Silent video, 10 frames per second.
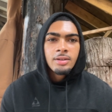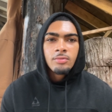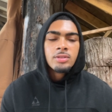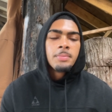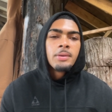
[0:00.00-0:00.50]

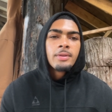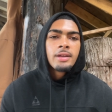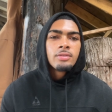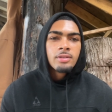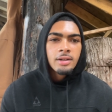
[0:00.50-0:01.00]
with the people that
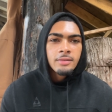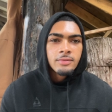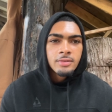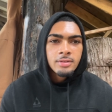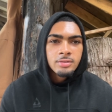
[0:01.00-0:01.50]
you love
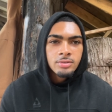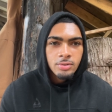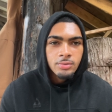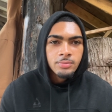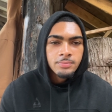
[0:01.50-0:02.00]

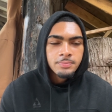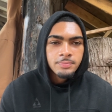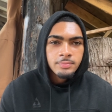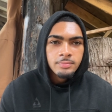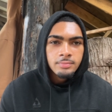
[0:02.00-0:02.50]
too.
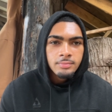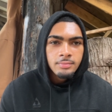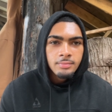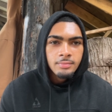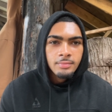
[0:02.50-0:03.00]

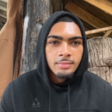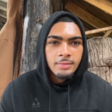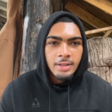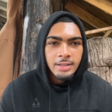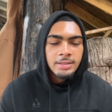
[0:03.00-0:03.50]

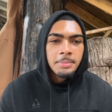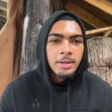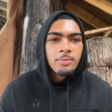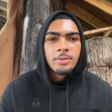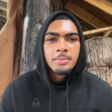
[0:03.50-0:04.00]
That's a big
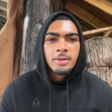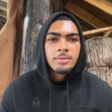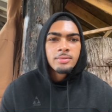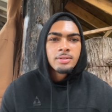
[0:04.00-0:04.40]
one, bro.